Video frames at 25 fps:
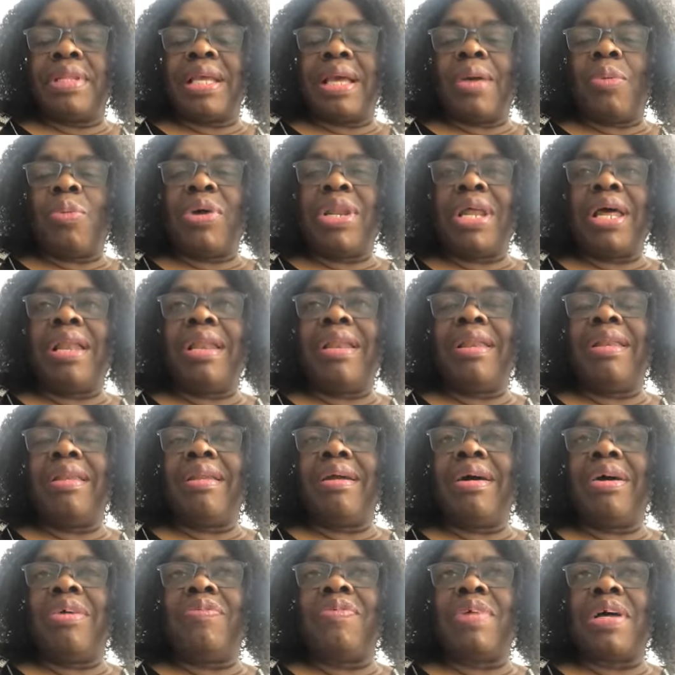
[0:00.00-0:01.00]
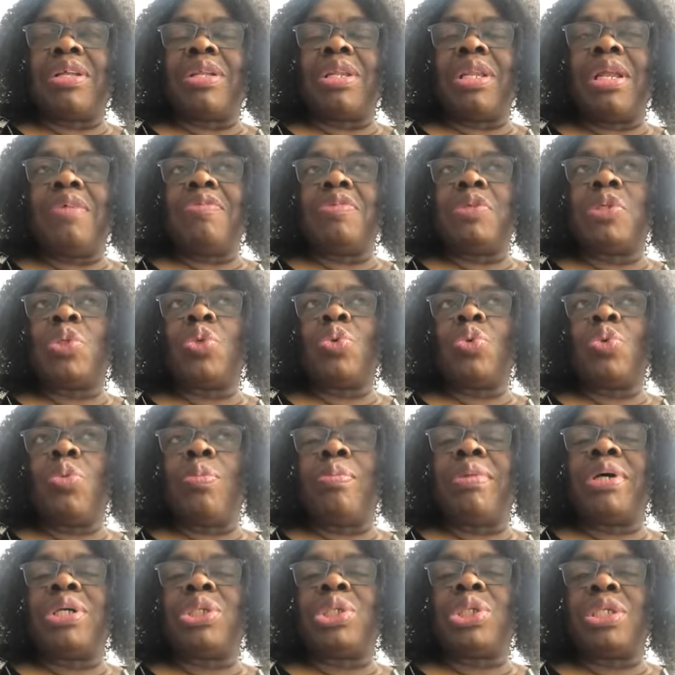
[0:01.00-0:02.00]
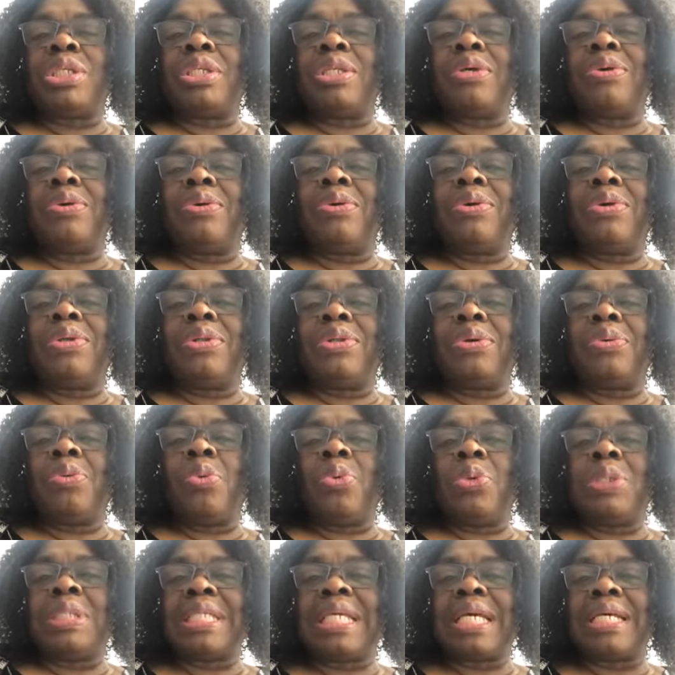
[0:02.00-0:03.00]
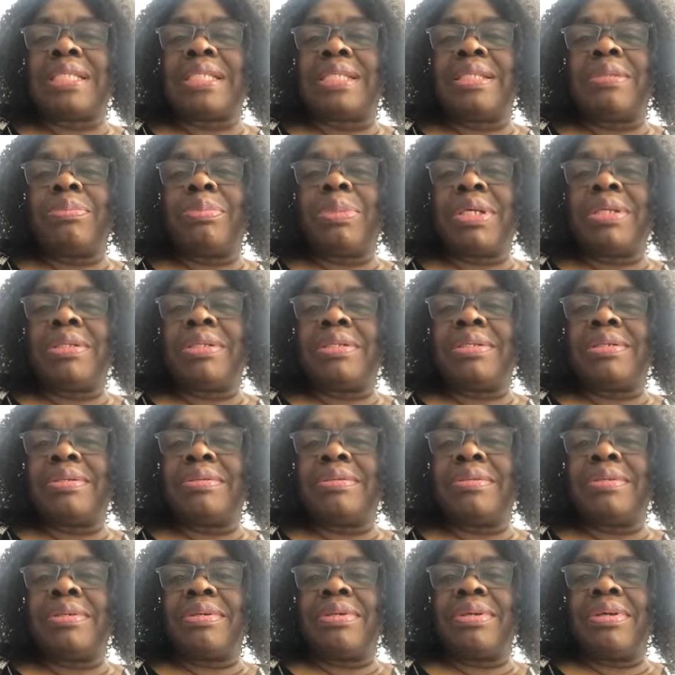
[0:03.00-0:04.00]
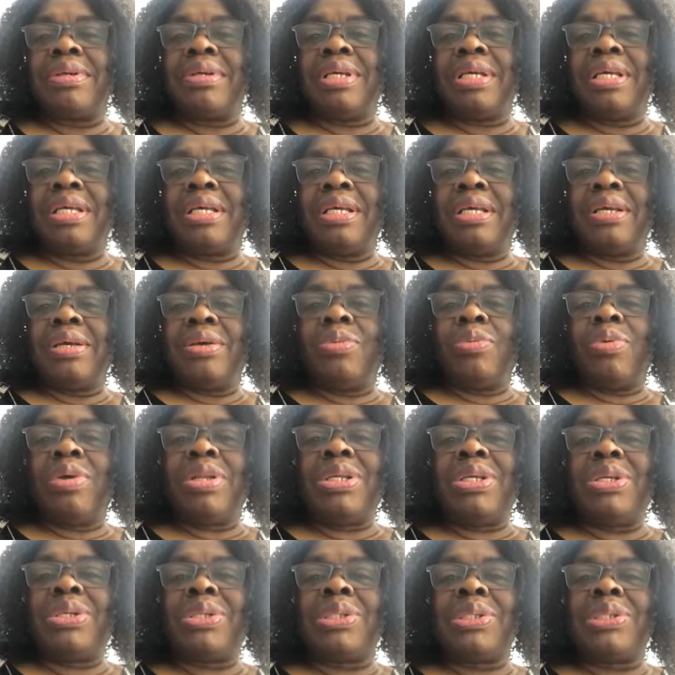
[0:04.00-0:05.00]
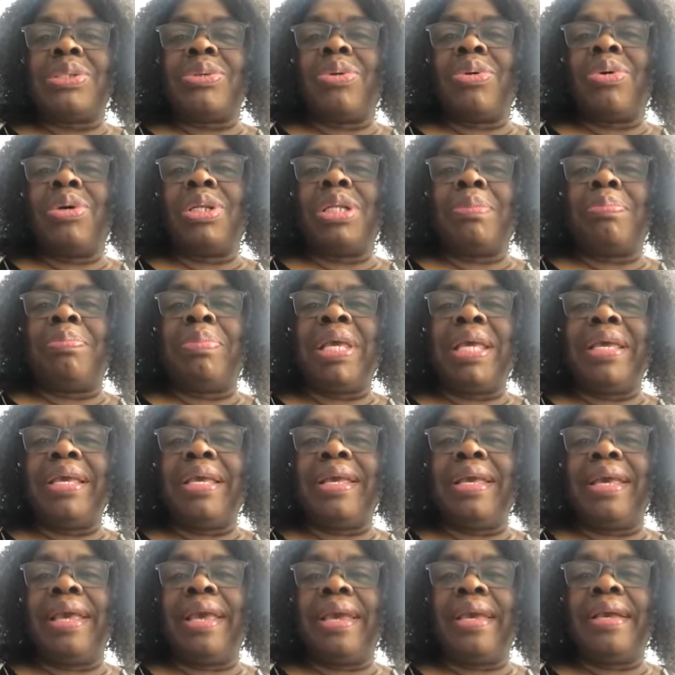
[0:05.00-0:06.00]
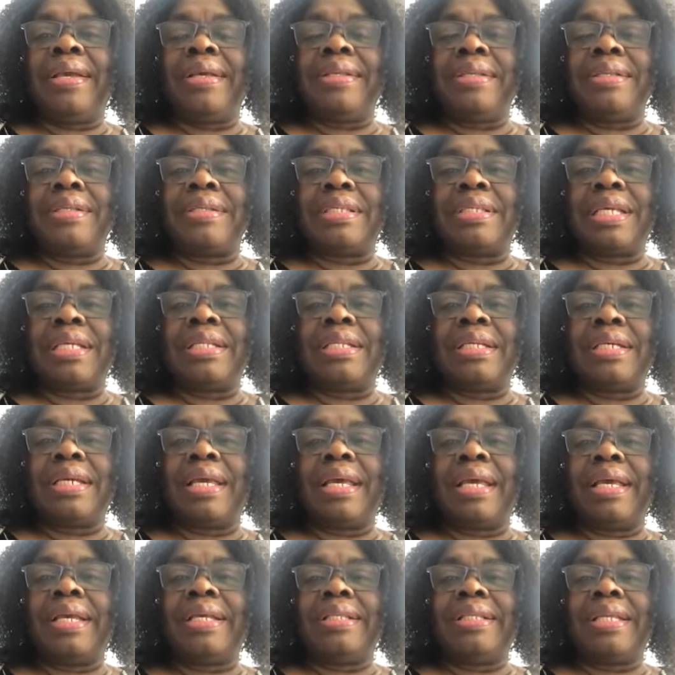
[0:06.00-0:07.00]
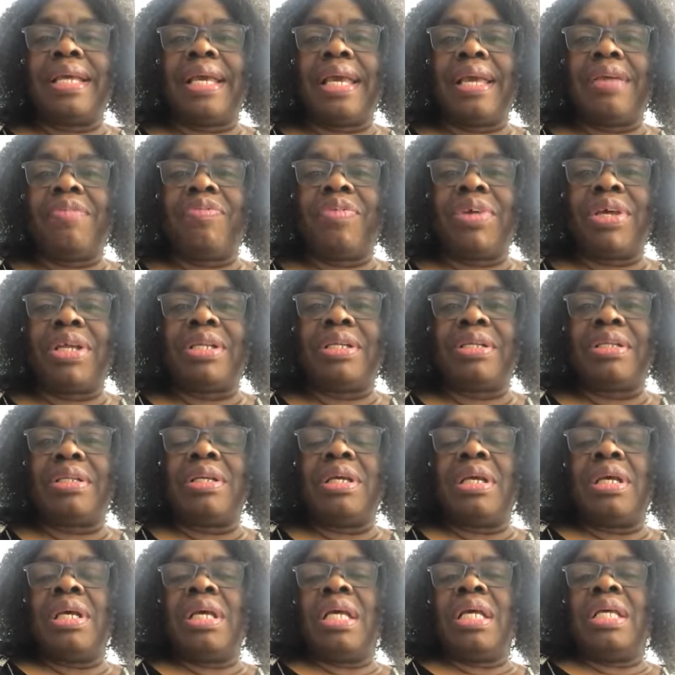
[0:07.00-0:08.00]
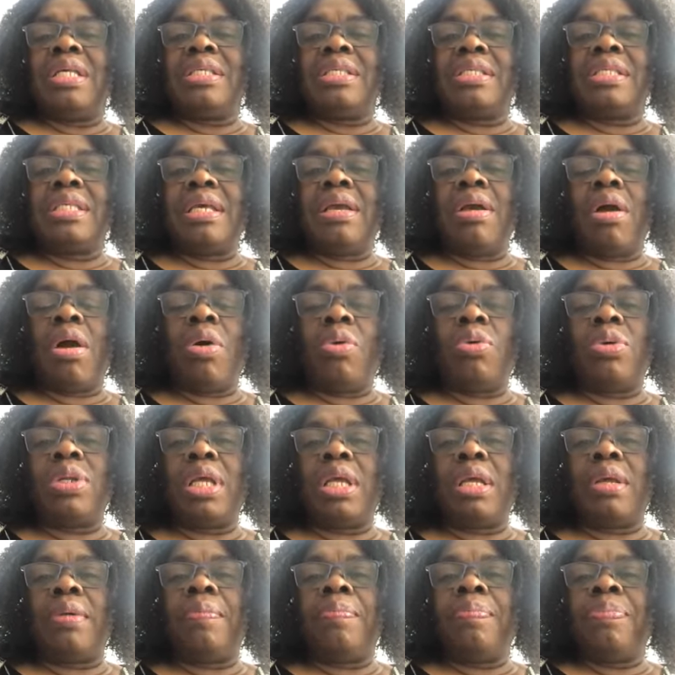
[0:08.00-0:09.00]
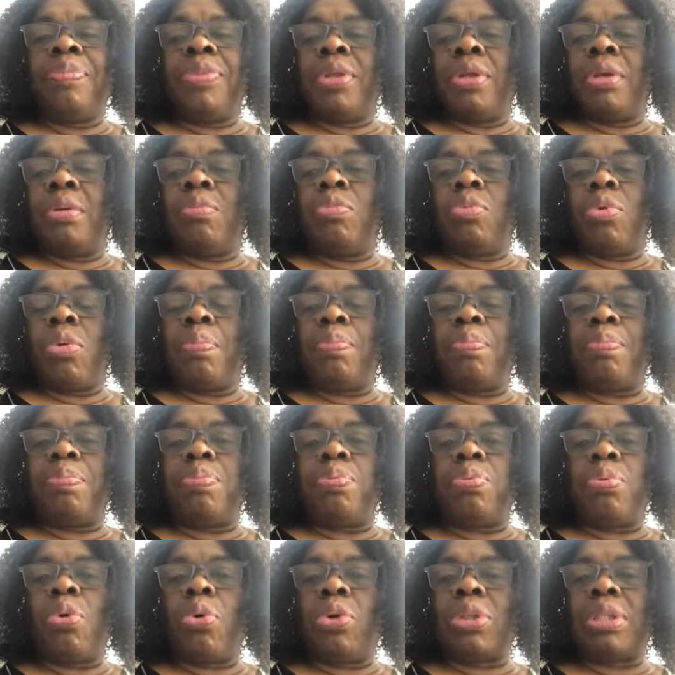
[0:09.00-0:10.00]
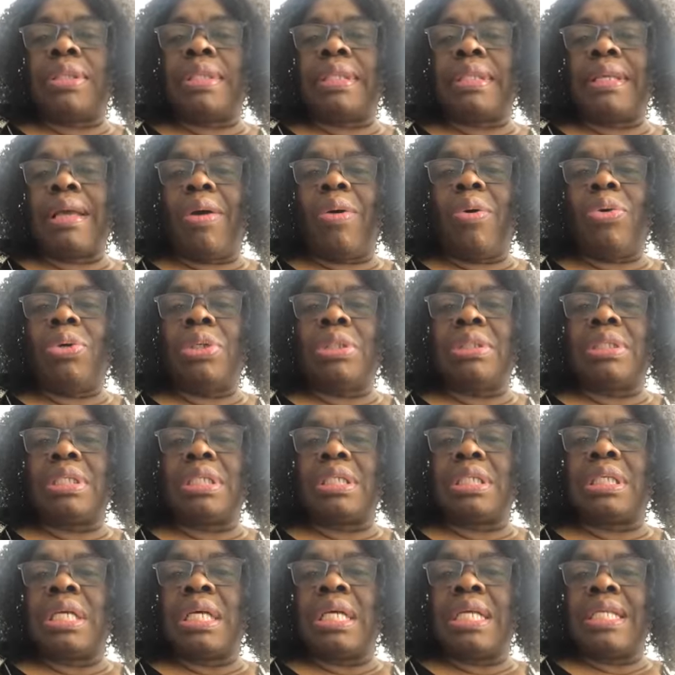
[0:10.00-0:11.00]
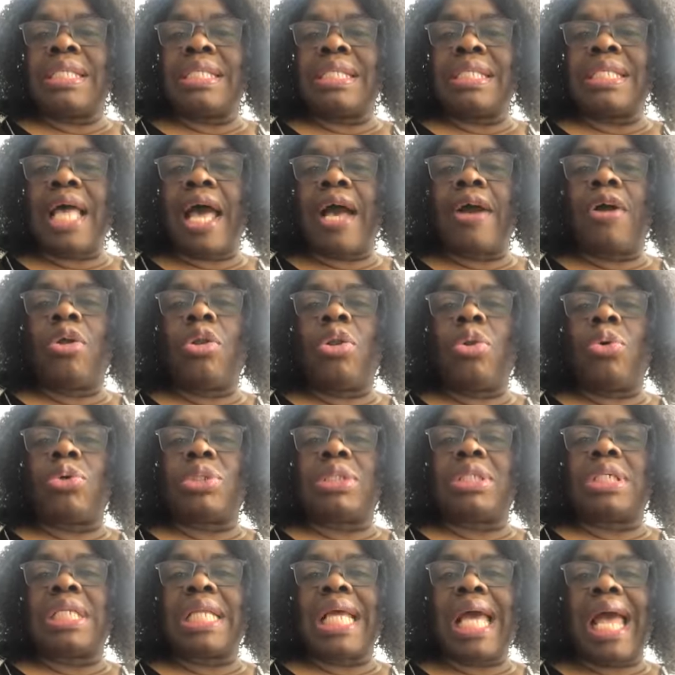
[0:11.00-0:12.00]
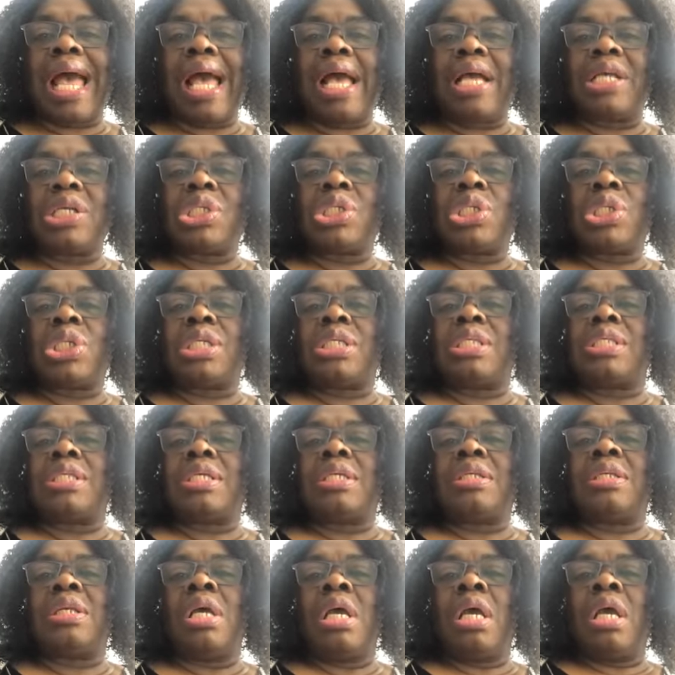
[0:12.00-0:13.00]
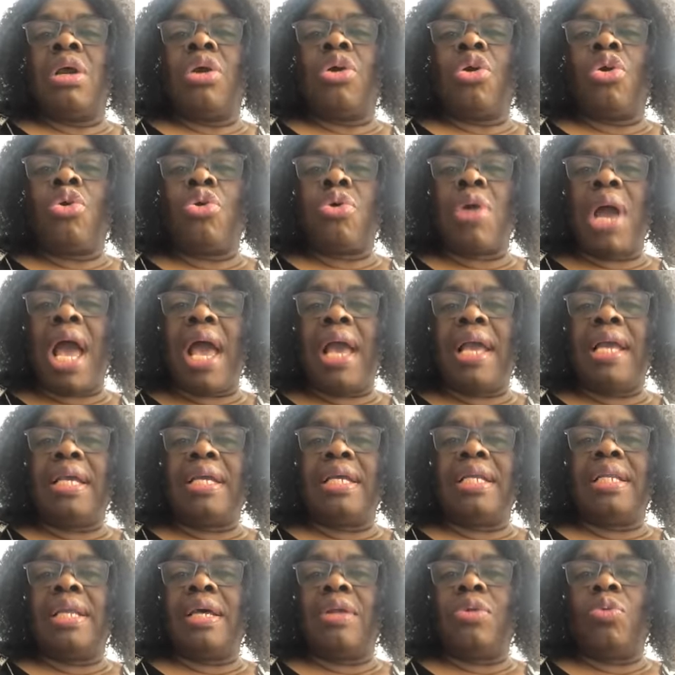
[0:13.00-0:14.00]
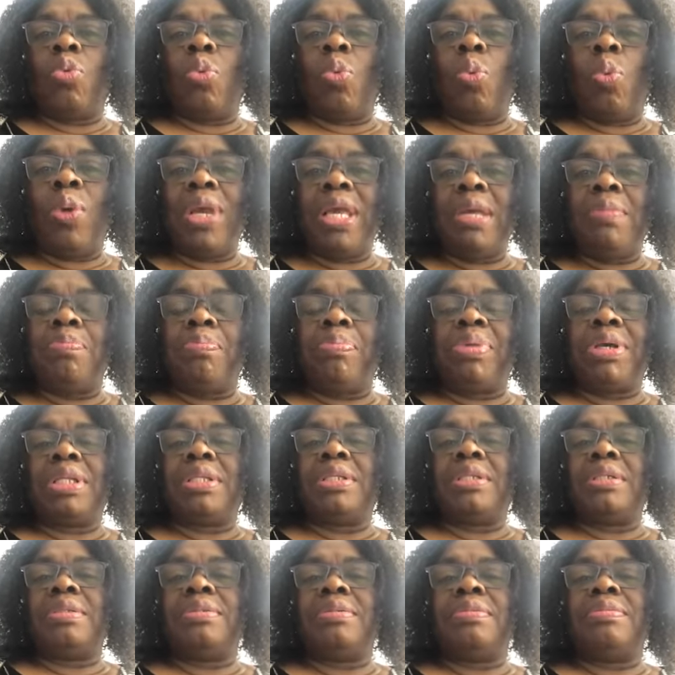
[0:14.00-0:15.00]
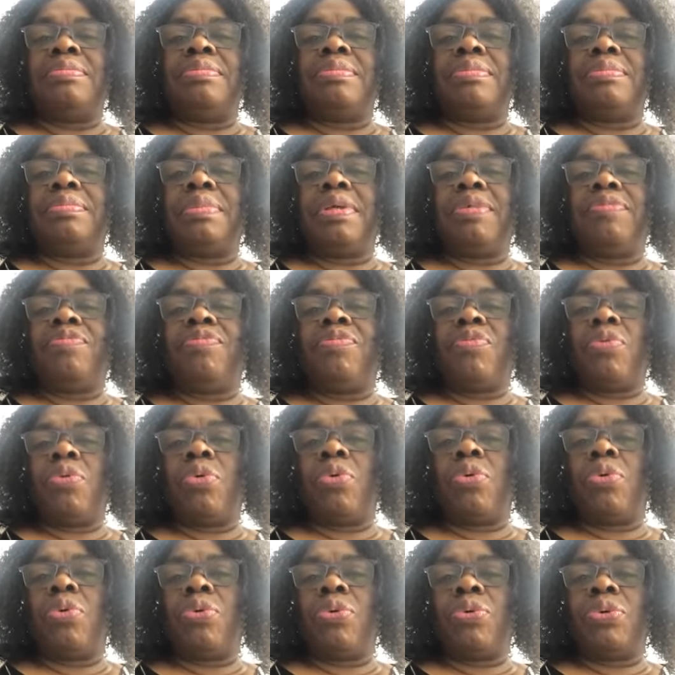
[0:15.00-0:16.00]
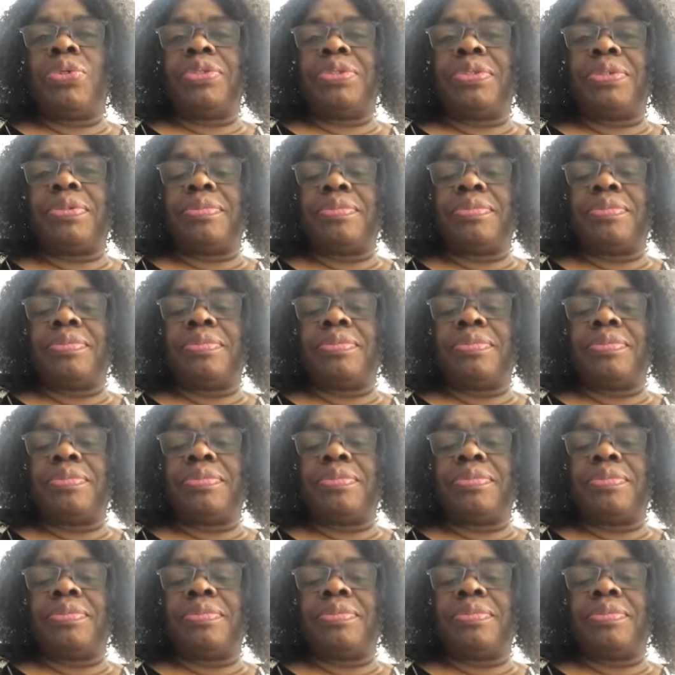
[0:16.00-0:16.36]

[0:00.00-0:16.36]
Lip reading: What I love so much in the Old Testament, when you saw the big kings and the King David, and see how they were brought down to sackcloth and ashes and crying and weeping before God,